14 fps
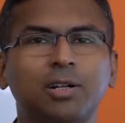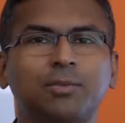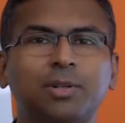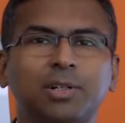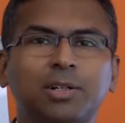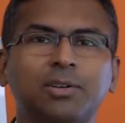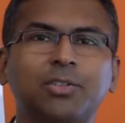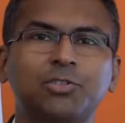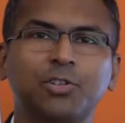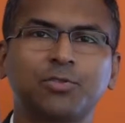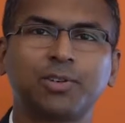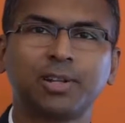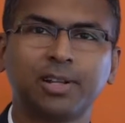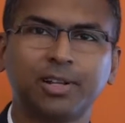of Dr.
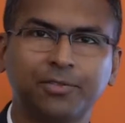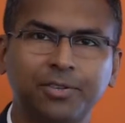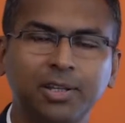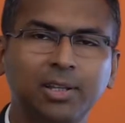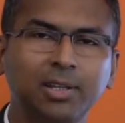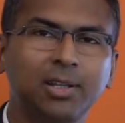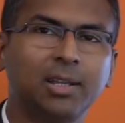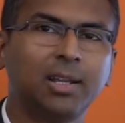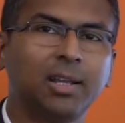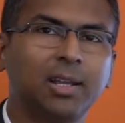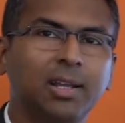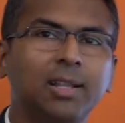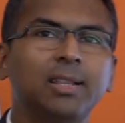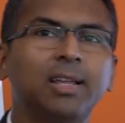Christopher Levy
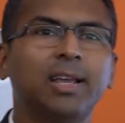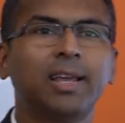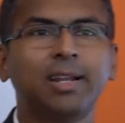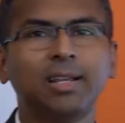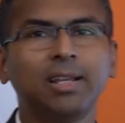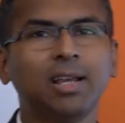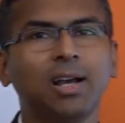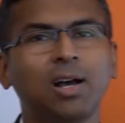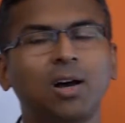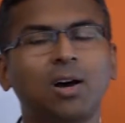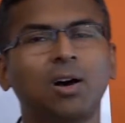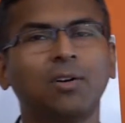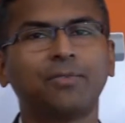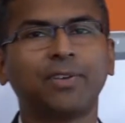in the area
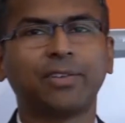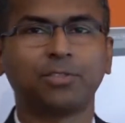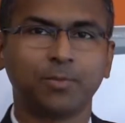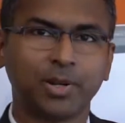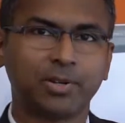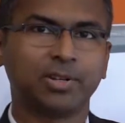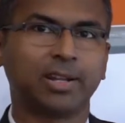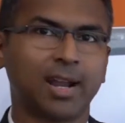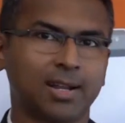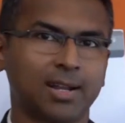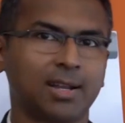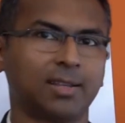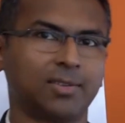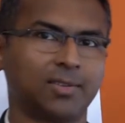of asymmetric
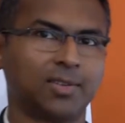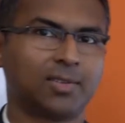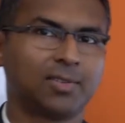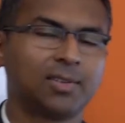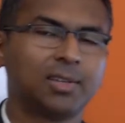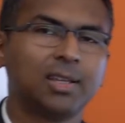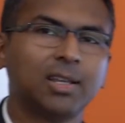catalysis.